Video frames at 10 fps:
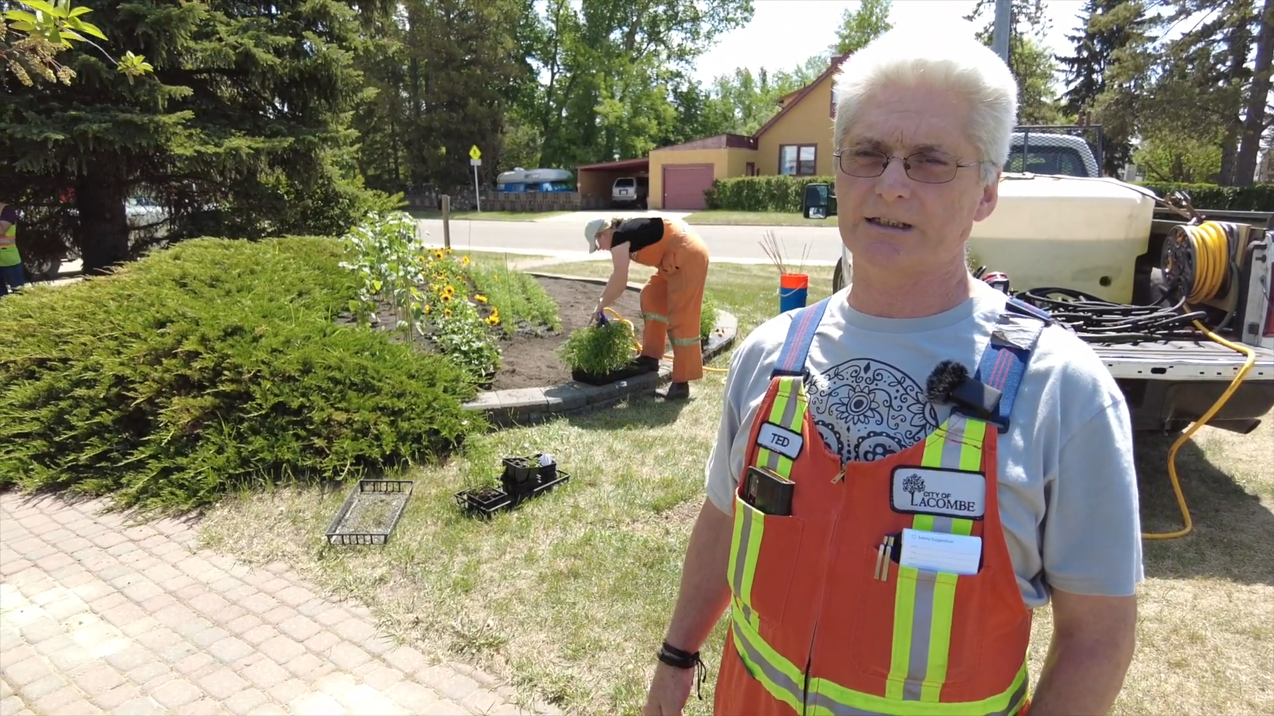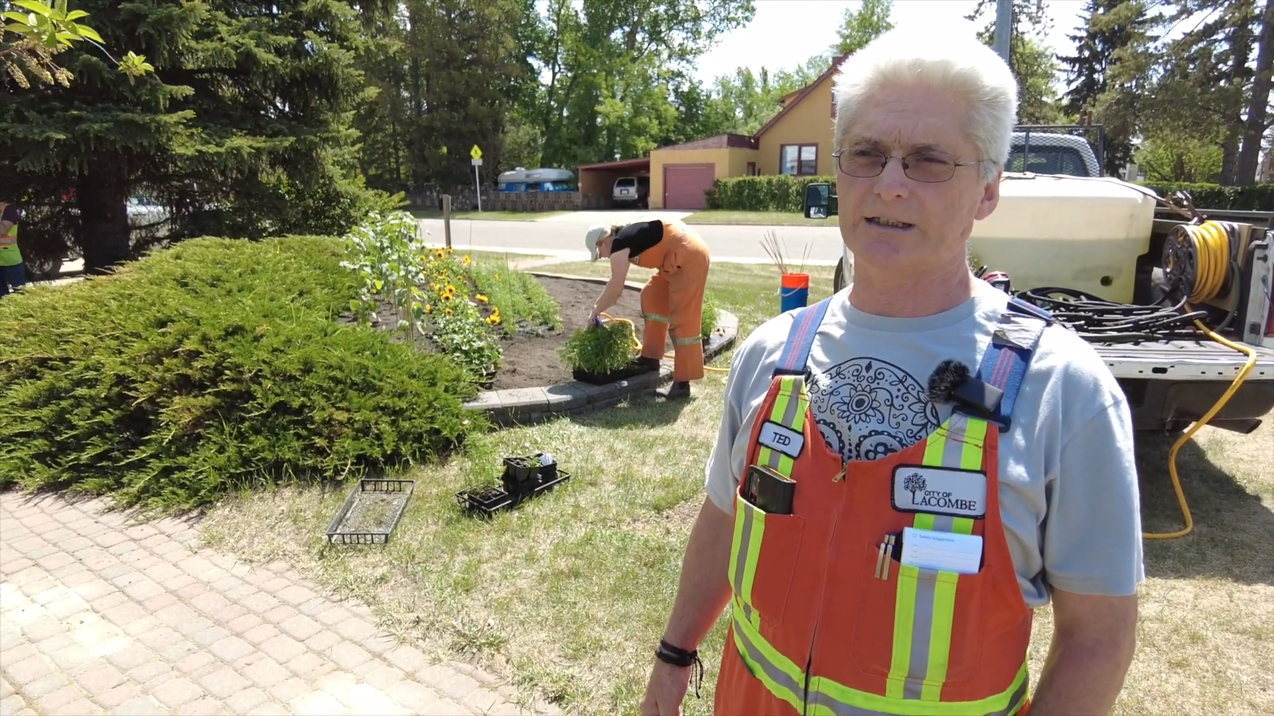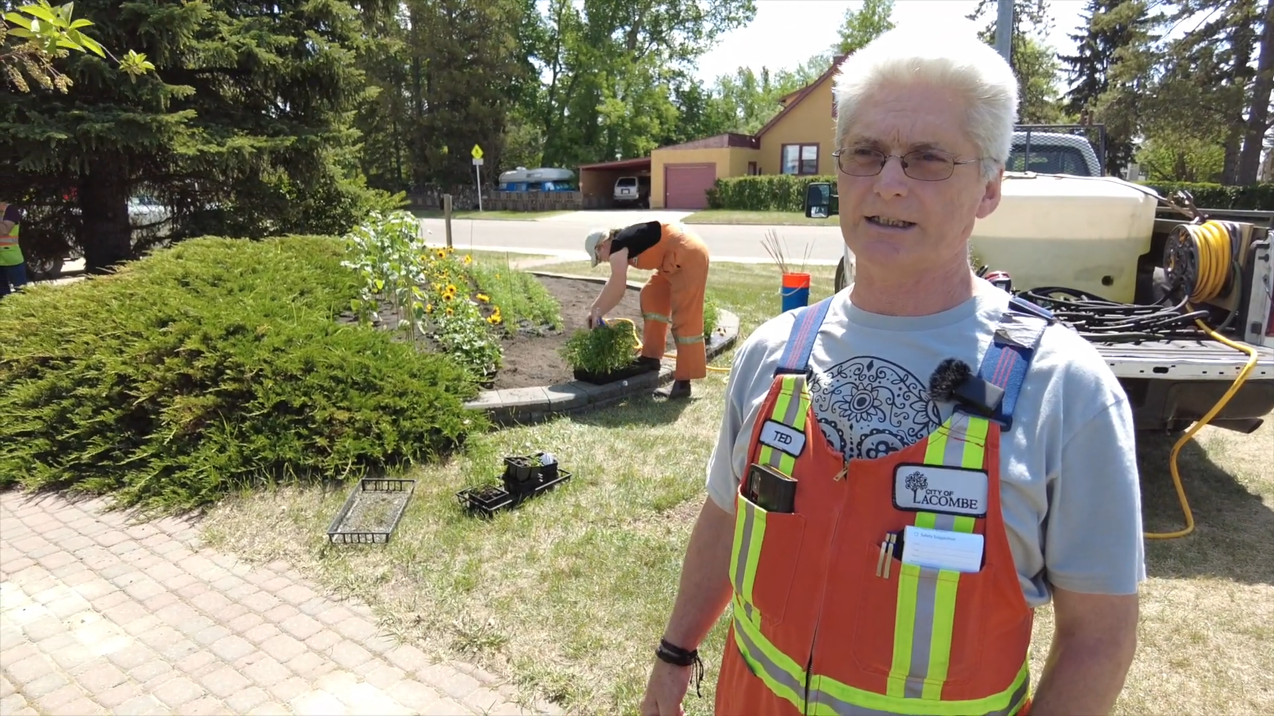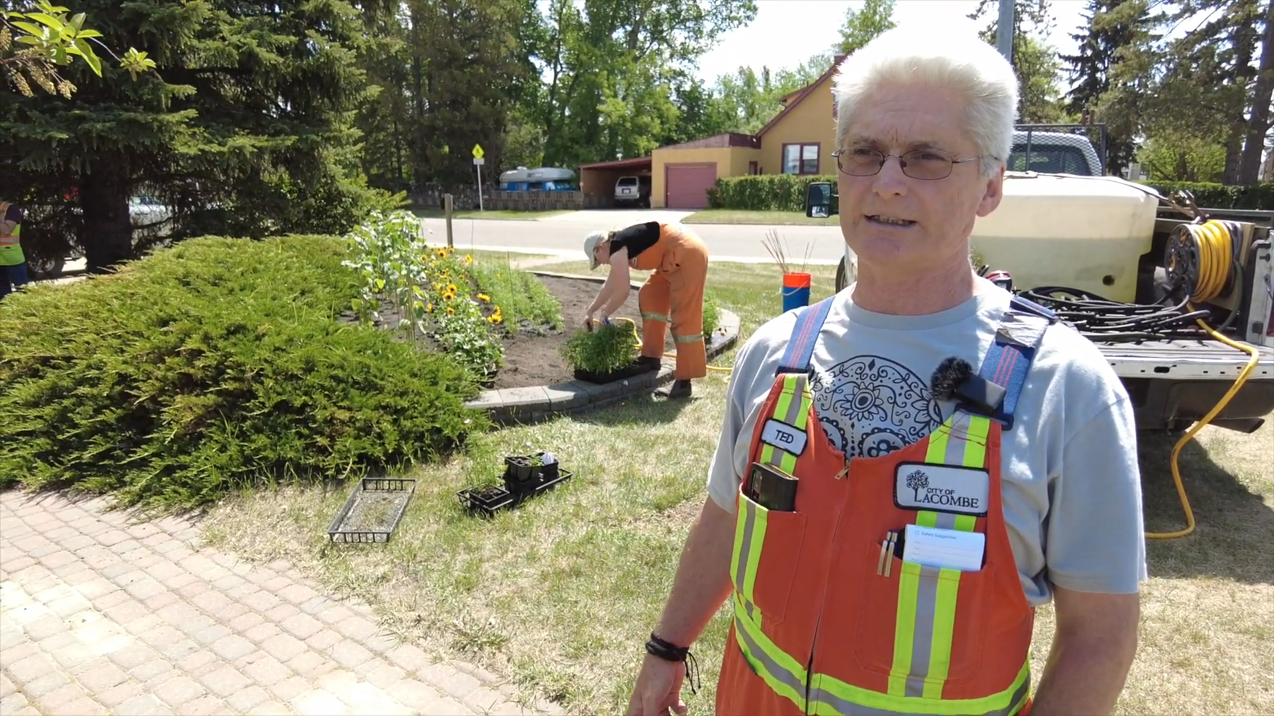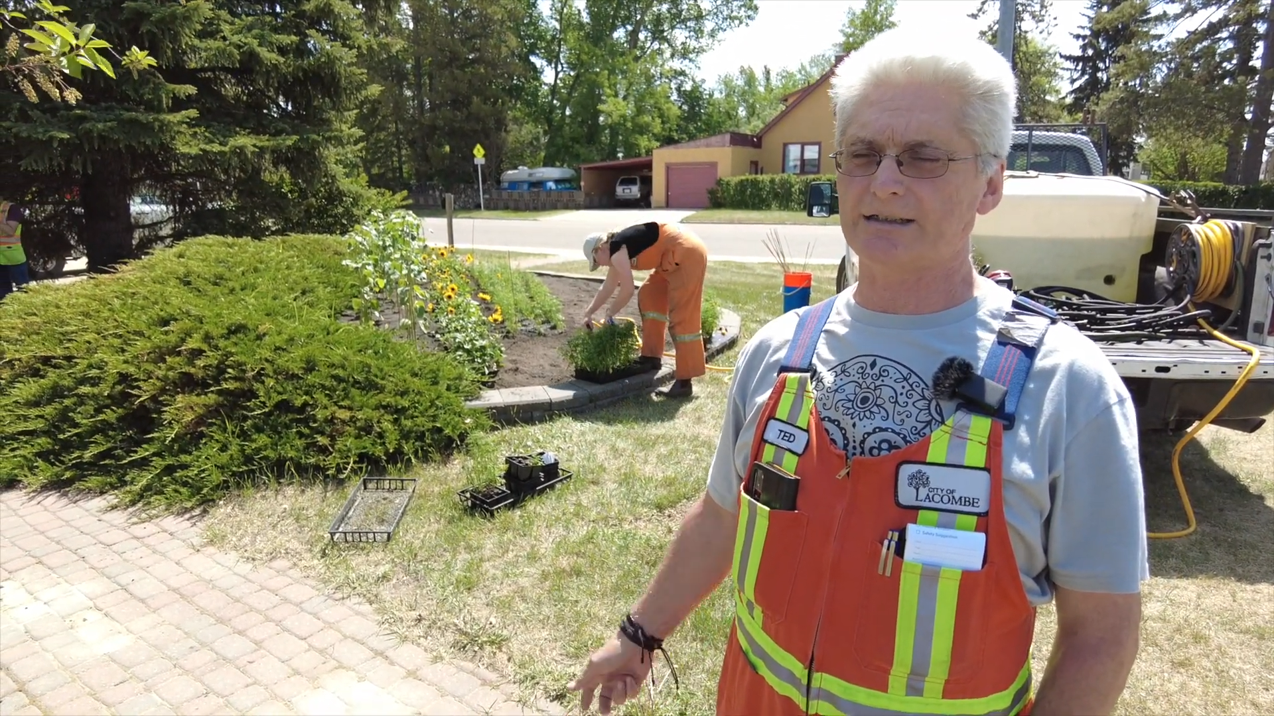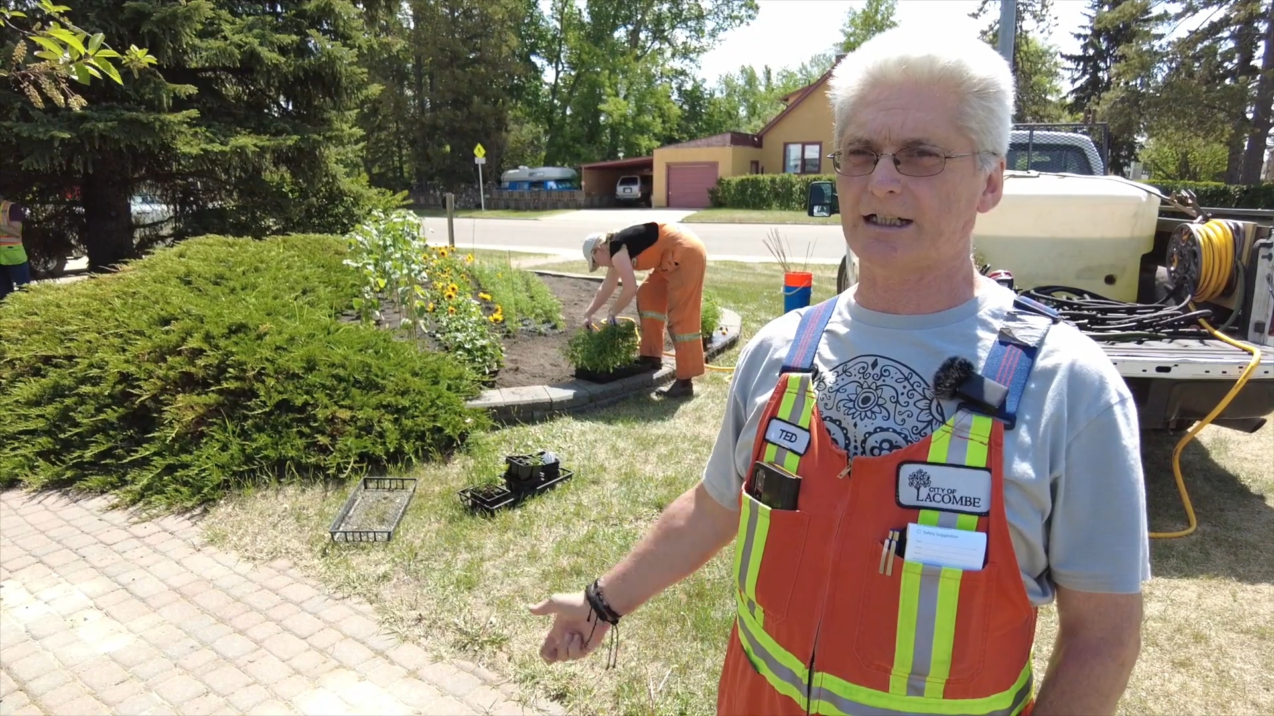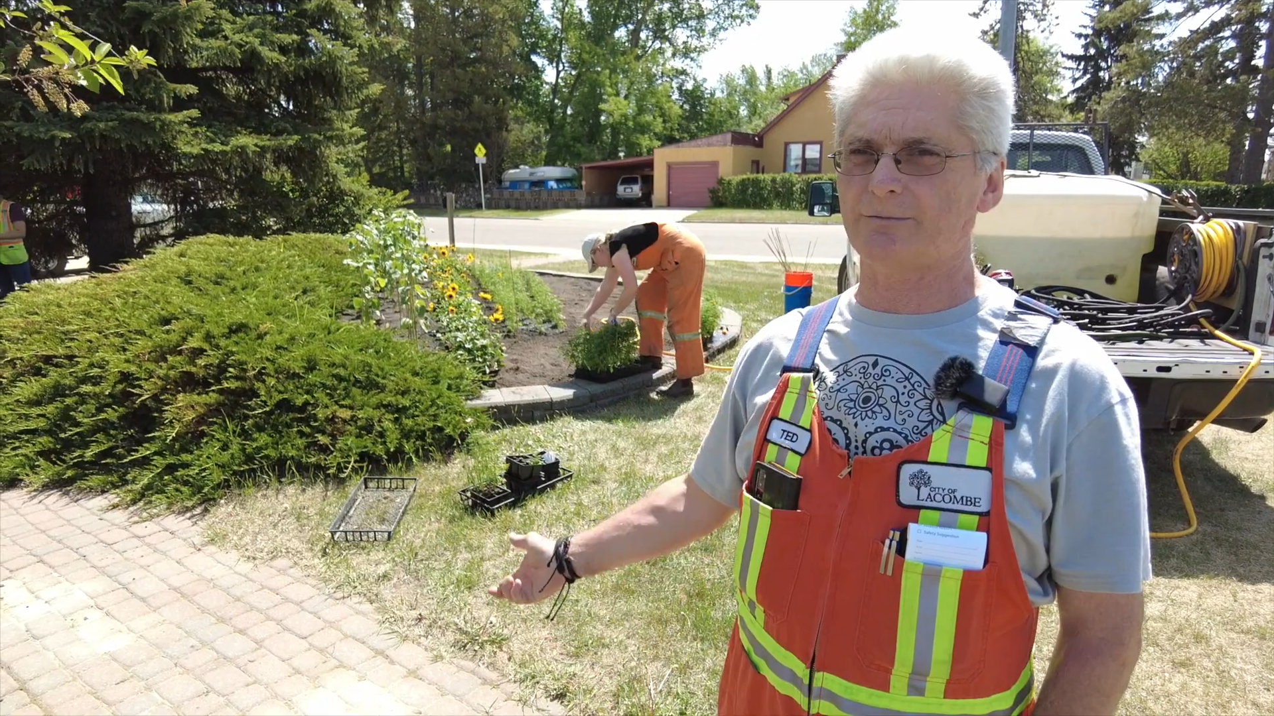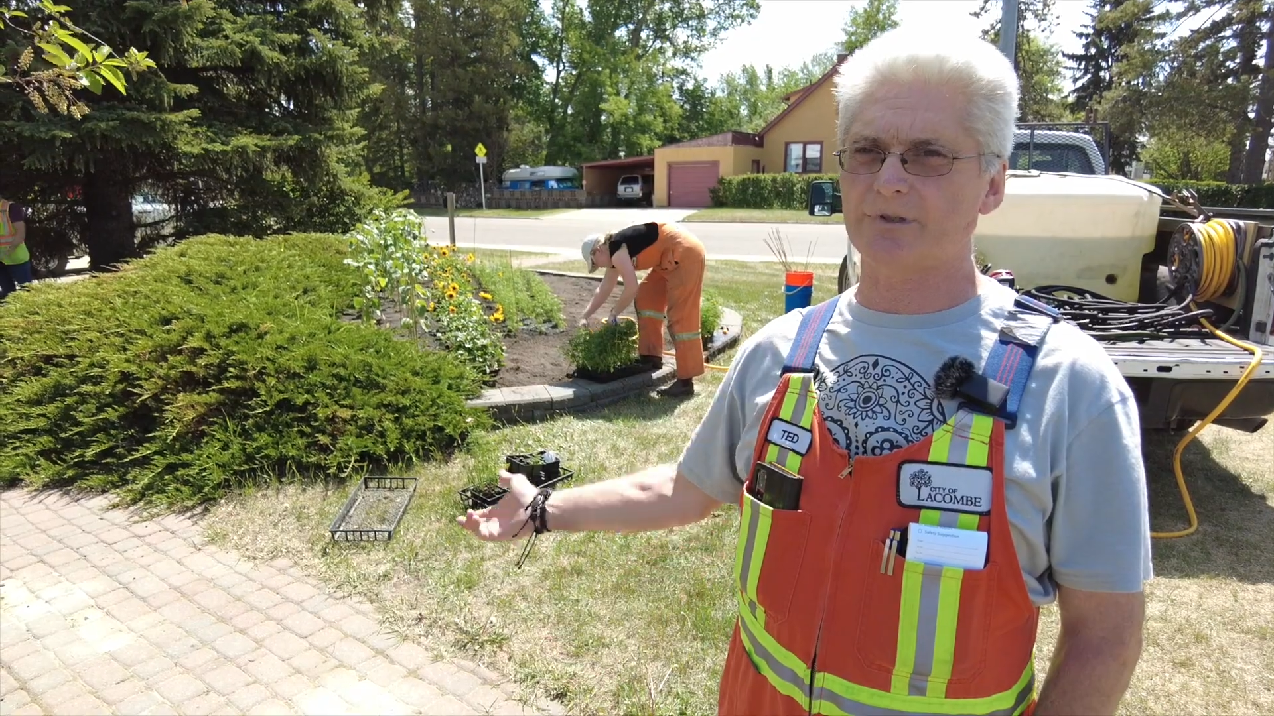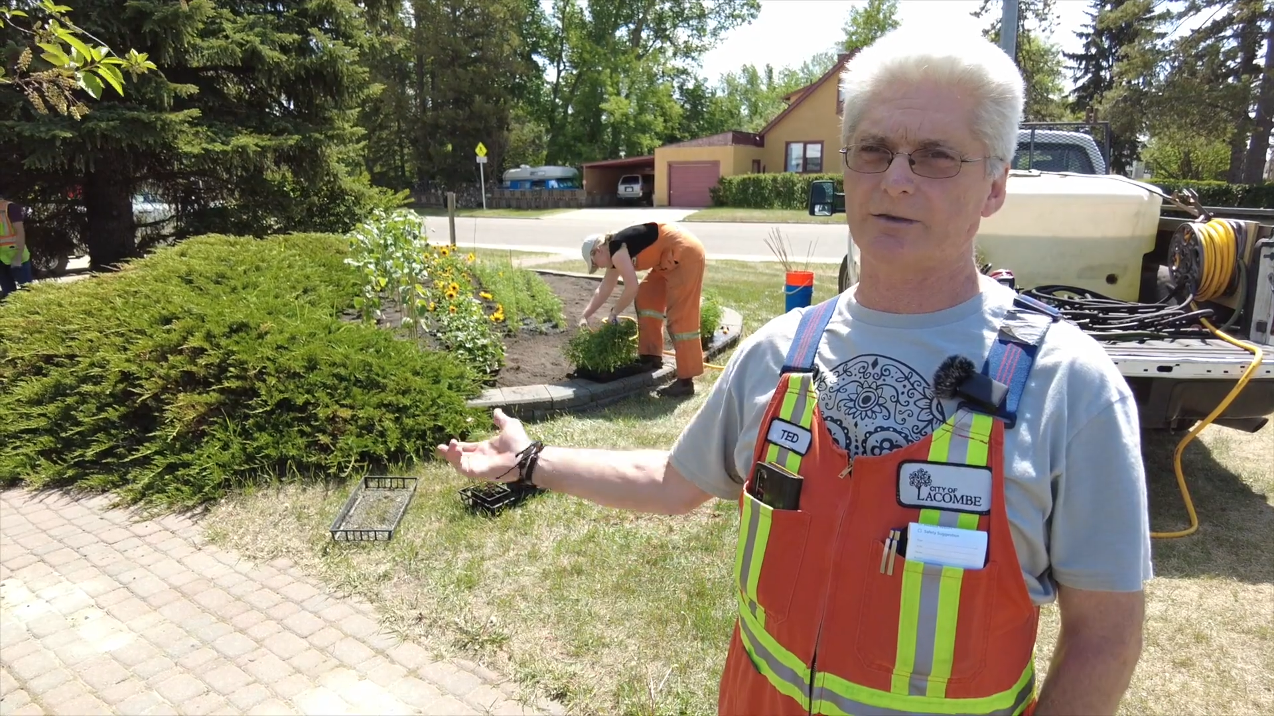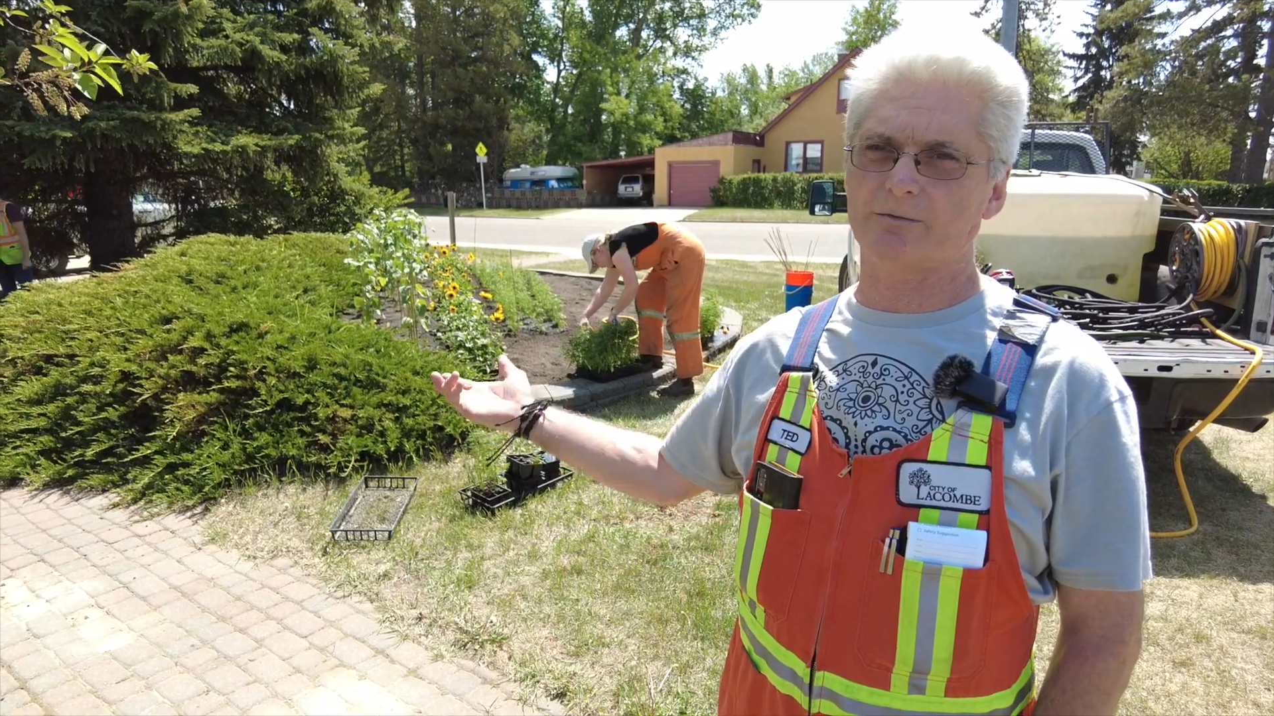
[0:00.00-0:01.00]

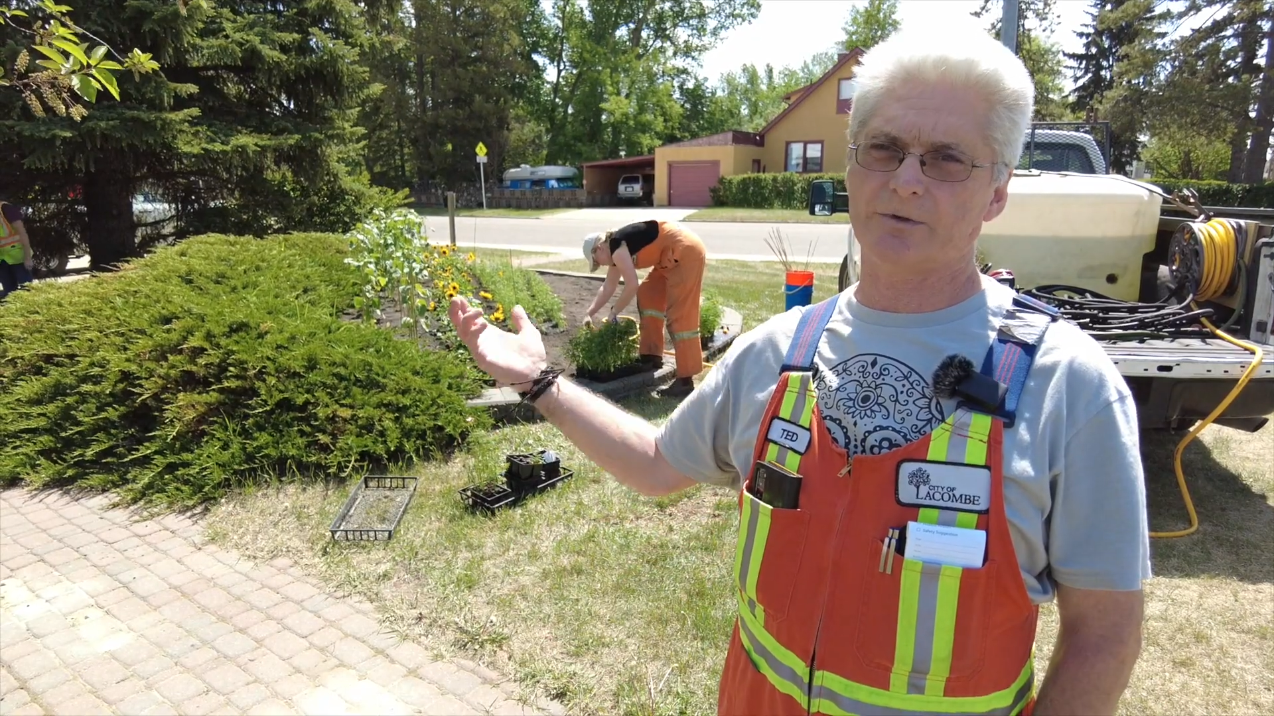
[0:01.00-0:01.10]
anytime that